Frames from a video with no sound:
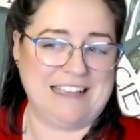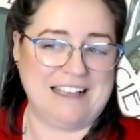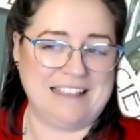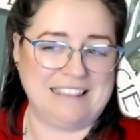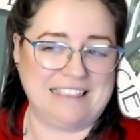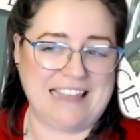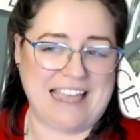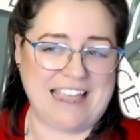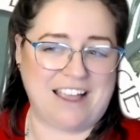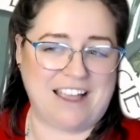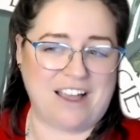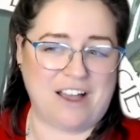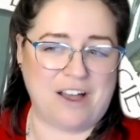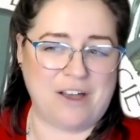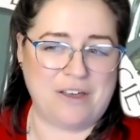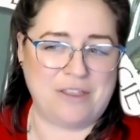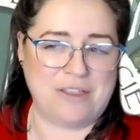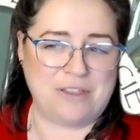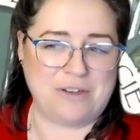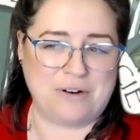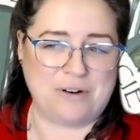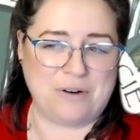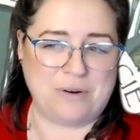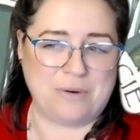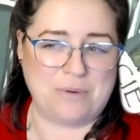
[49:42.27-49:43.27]
Like
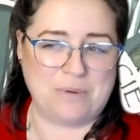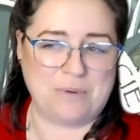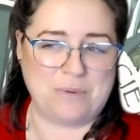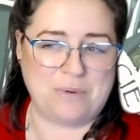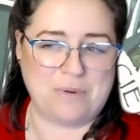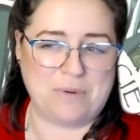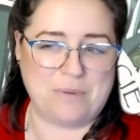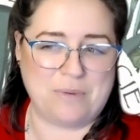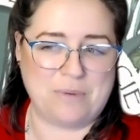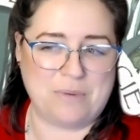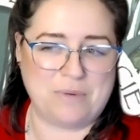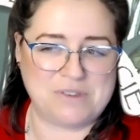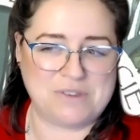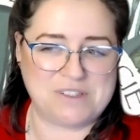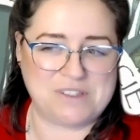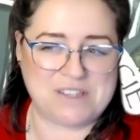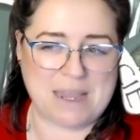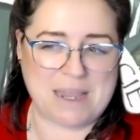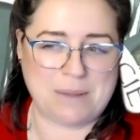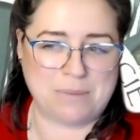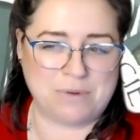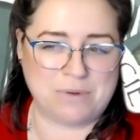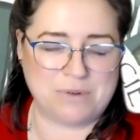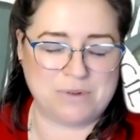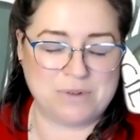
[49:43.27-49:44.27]
other
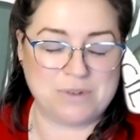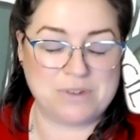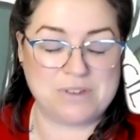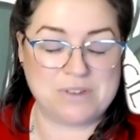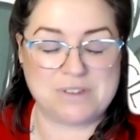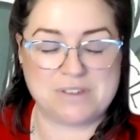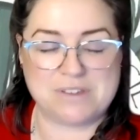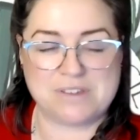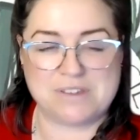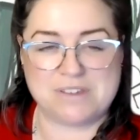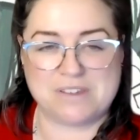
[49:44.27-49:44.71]
stables?